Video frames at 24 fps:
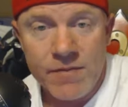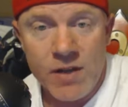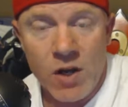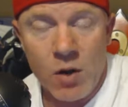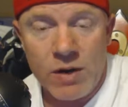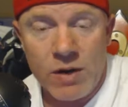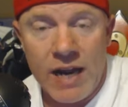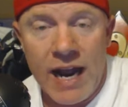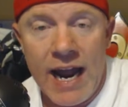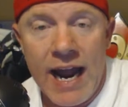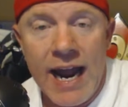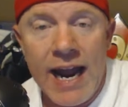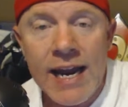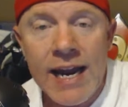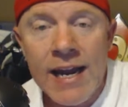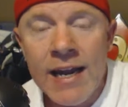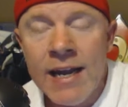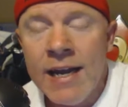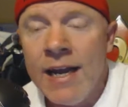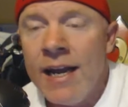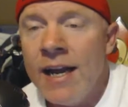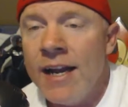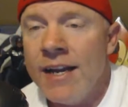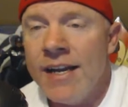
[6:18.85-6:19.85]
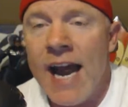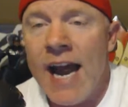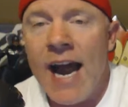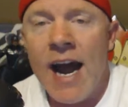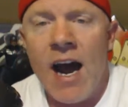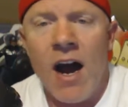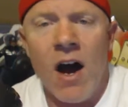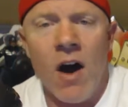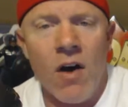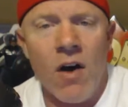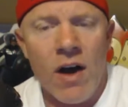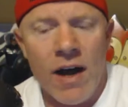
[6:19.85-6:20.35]
Okay,
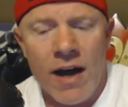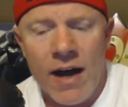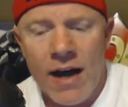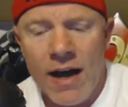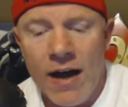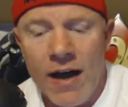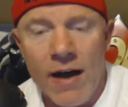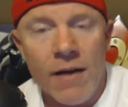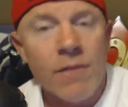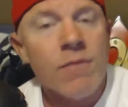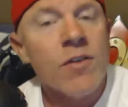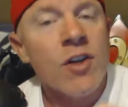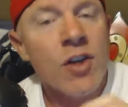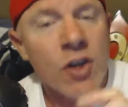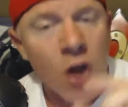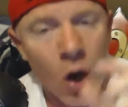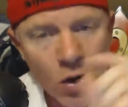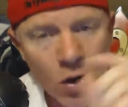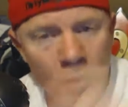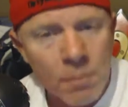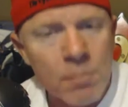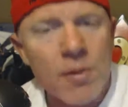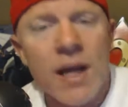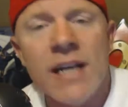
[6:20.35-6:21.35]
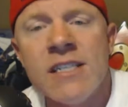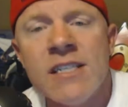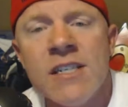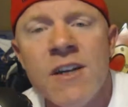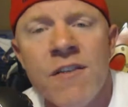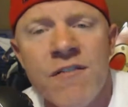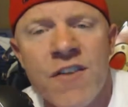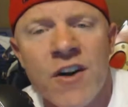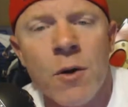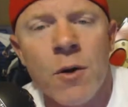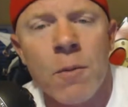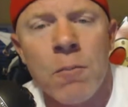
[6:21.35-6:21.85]
now go to
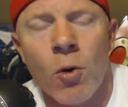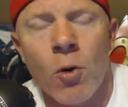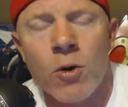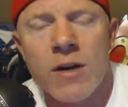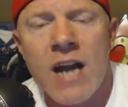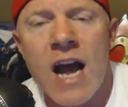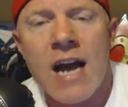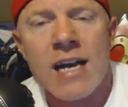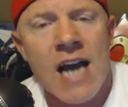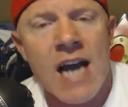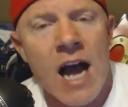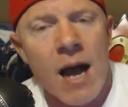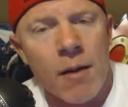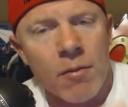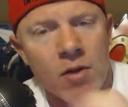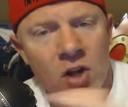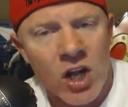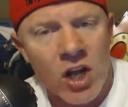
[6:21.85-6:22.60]
blazingdefenderreport.com,